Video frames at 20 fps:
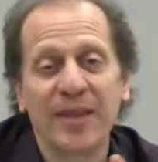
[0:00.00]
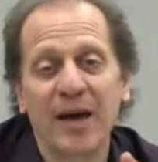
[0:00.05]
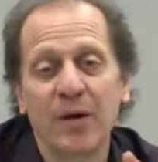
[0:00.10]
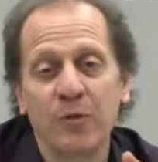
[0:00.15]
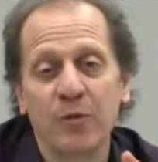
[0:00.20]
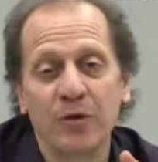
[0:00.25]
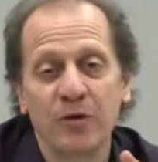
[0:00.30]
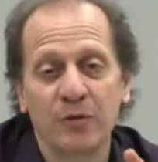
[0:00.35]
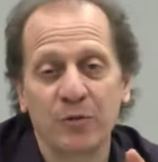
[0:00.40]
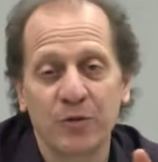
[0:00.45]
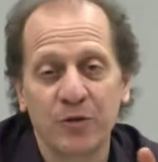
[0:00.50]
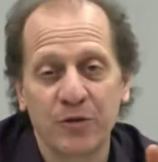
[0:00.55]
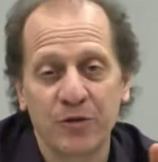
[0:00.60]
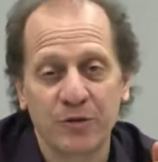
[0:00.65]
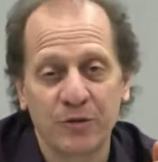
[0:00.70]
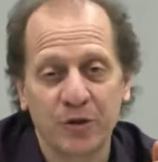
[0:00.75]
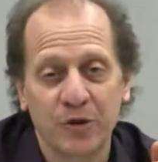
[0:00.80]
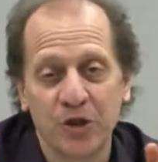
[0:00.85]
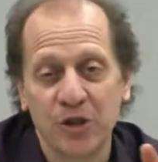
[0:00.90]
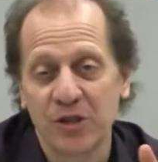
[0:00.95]
would have
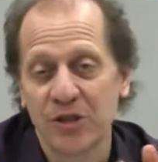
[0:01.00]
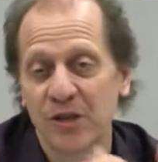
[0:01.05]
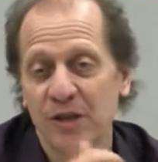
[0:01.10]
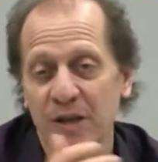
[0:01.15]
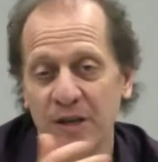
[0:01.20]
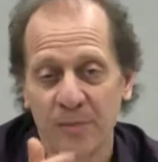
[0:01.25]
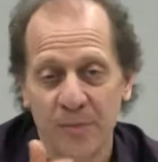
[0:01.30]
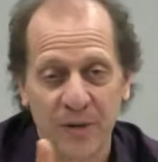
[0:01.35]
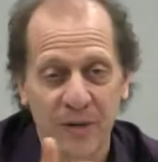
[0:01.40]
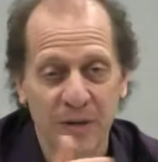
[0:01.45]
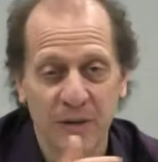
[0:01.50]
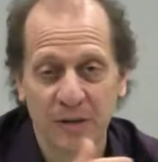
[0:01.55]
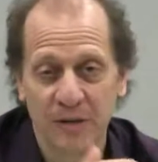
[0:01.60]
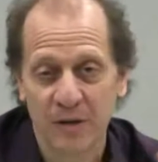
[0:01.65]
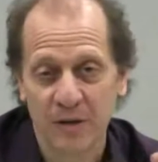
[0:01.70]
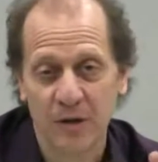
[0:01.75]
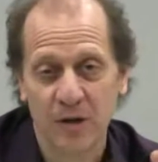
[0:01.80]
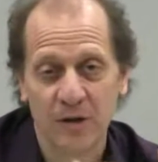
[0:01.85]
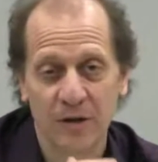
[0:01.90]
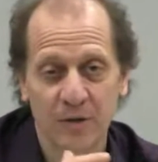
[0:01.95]
just kind of been a
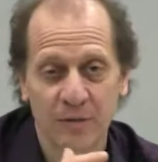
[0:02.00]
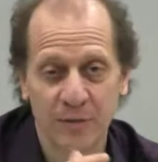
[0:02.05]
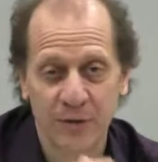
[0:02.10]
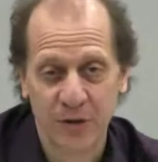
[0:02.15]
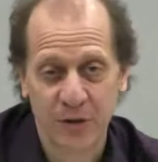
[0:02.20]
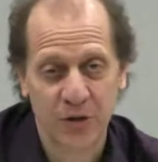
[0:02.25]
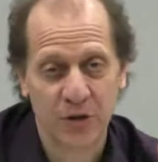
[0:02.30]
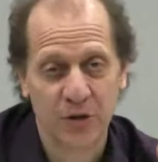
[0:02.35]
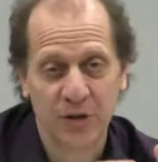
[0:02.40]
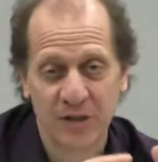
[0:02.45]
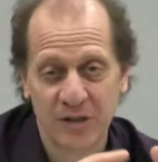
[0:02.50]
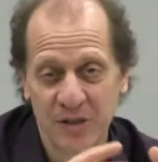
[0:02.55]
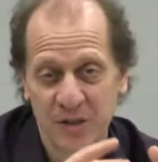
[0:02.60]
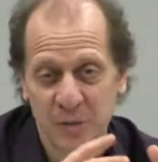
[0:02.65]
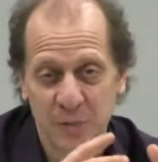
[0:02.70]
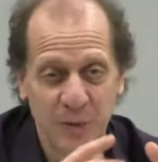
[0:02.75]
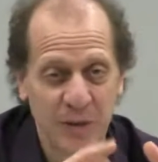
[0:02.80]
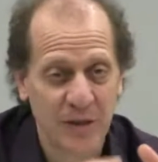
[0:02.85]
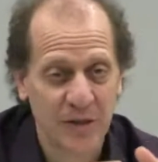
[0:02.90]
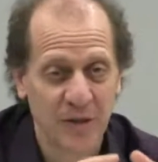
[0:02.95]
little artificial because
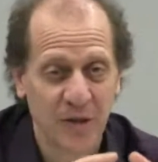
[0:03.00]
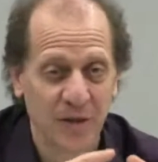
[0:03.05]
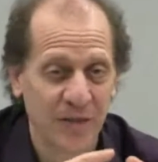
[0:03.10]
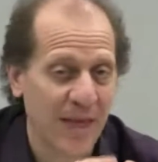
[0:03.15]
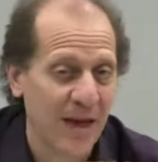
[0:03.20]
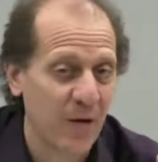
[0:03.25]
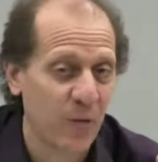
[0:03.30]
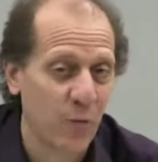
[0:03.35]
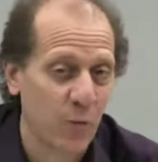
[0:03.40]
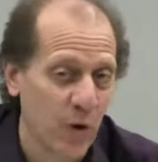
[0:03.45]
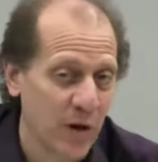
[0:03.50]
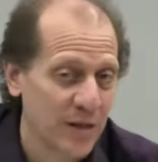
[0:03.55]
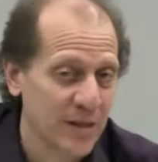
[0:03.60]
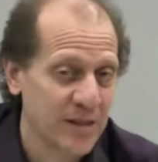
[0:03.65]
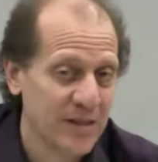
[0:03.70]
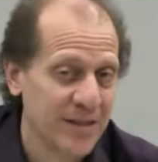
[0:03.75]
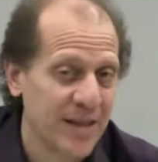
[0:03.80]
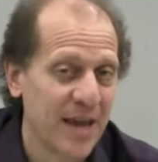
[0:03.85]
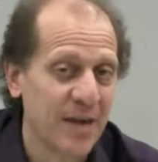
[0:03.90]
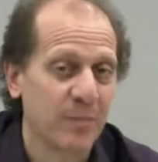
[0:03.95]
it's based on that one
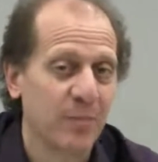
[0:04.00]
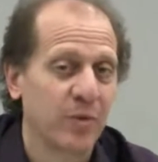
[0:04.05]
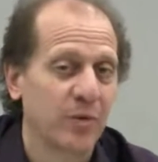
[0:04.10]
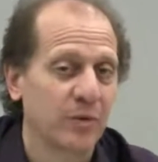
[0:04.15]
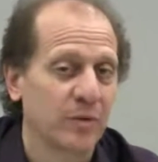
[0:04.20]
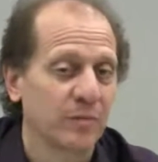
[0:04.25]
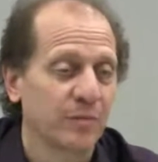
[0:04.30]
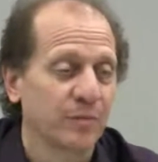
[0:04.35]
sample.